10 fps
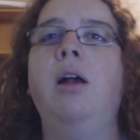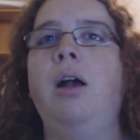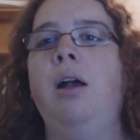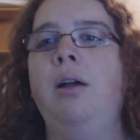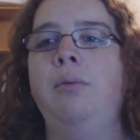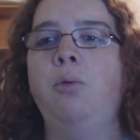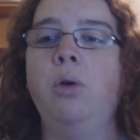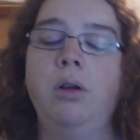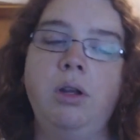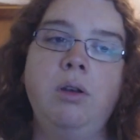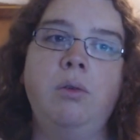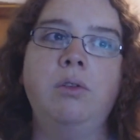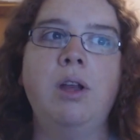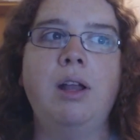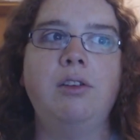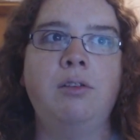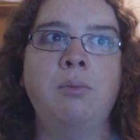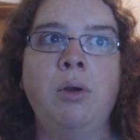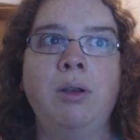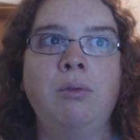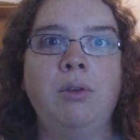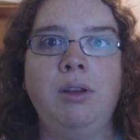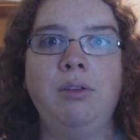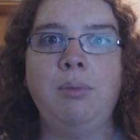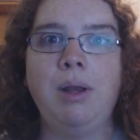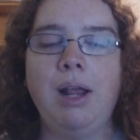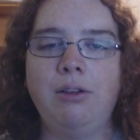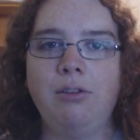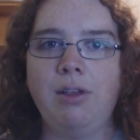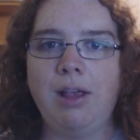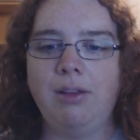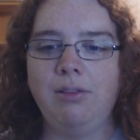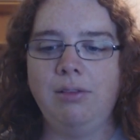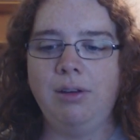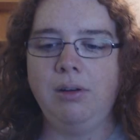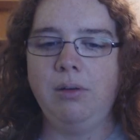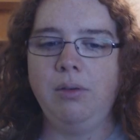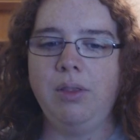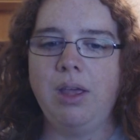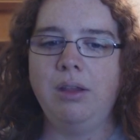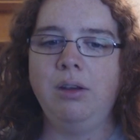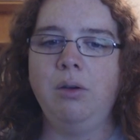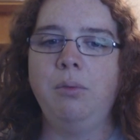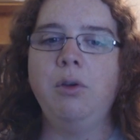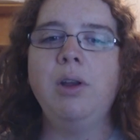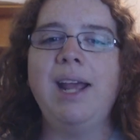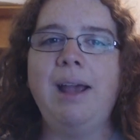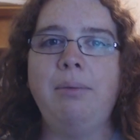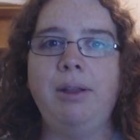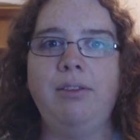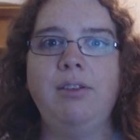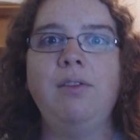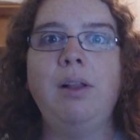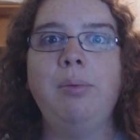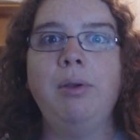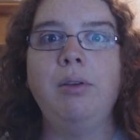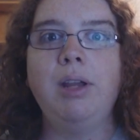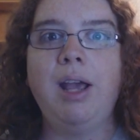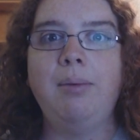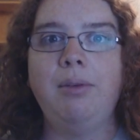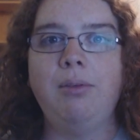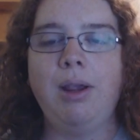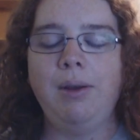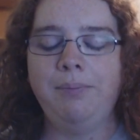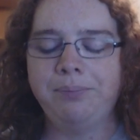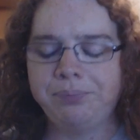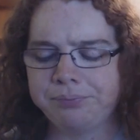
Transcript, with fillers: Um, or you know not just morning routines but exercise you know that you know good habits developing good habits right